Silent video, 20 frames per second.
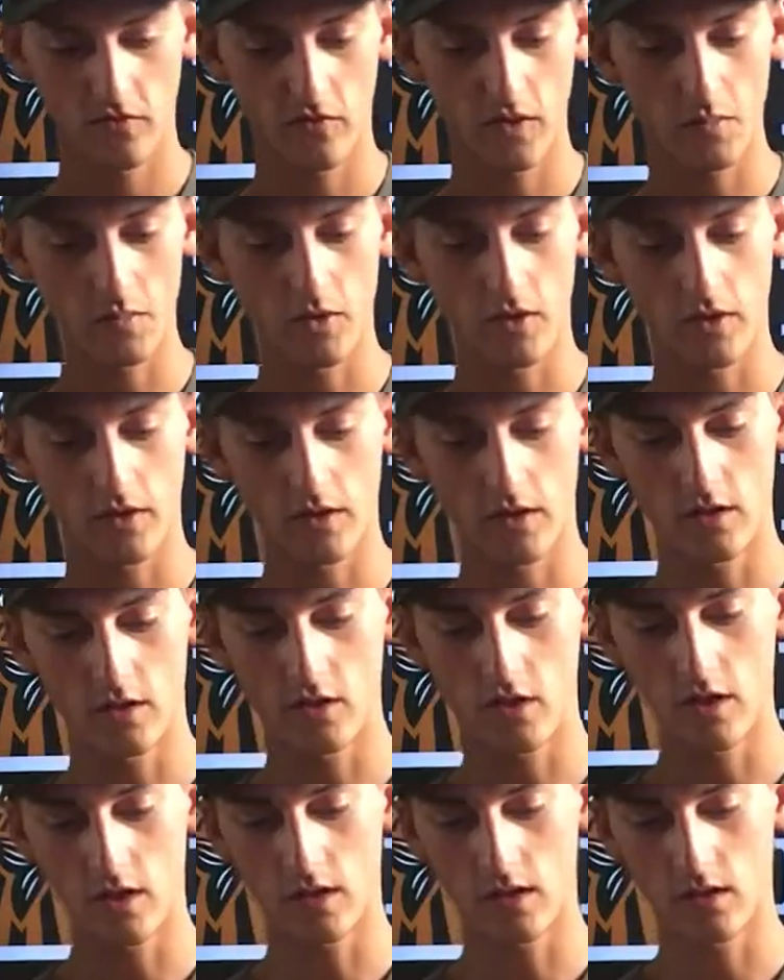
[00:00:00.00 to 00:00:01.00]
Football head
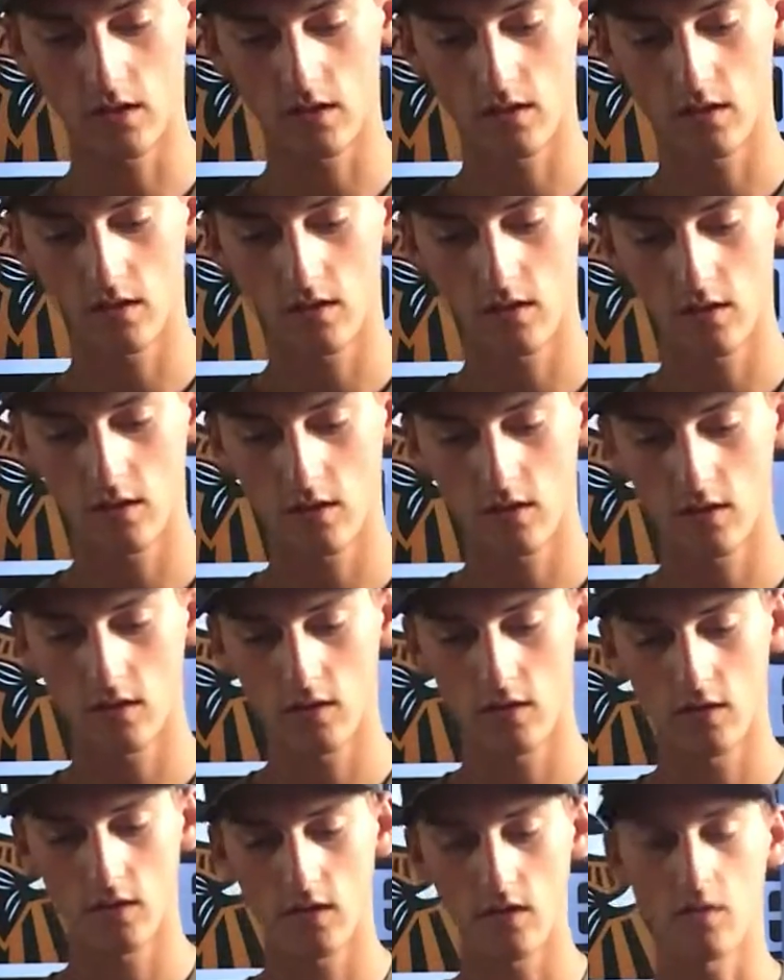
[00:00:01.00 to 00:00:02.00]
jig.
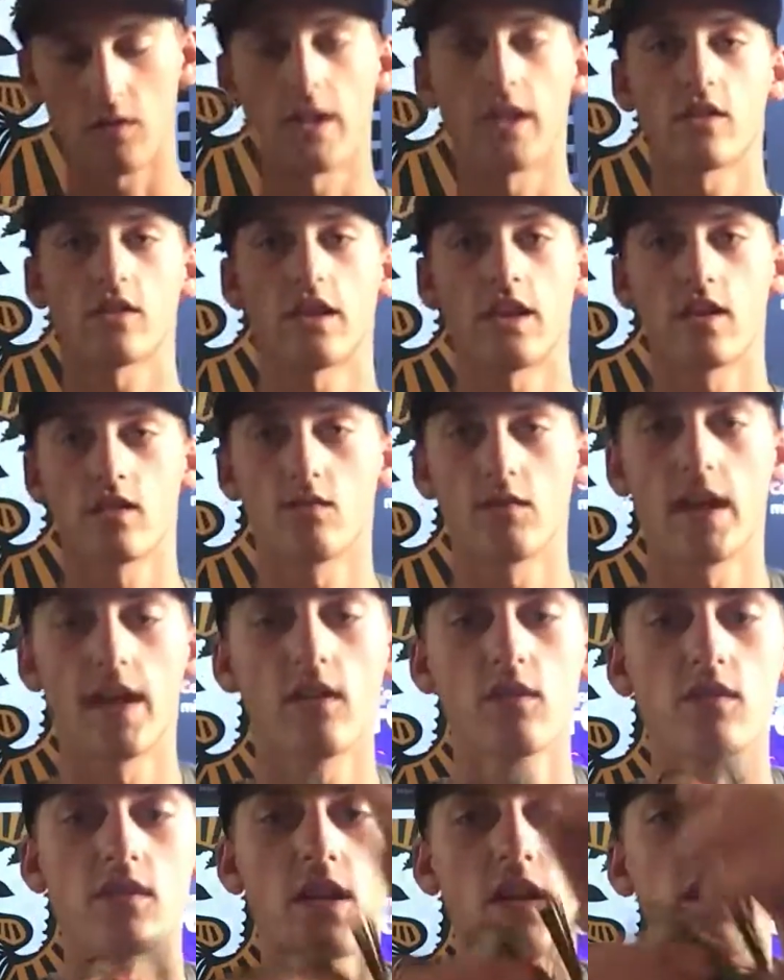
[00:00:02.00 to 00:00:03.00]
This one actually has
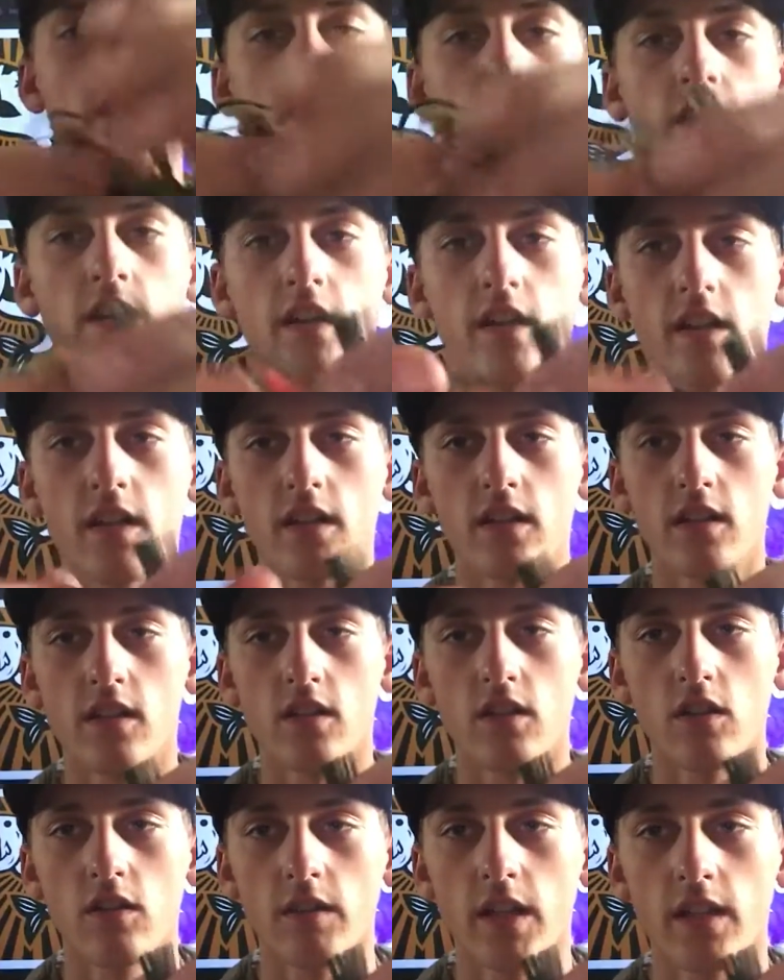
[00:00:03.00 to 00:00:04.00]
rattles on it right here,
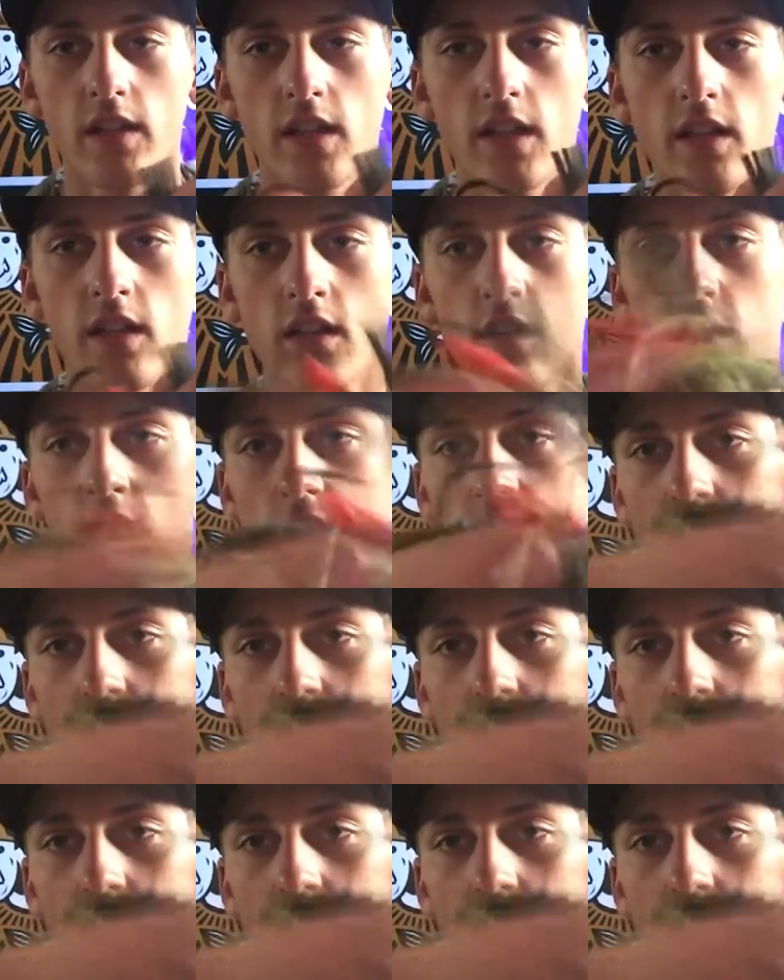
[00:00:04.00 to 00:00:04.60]
this little red thing.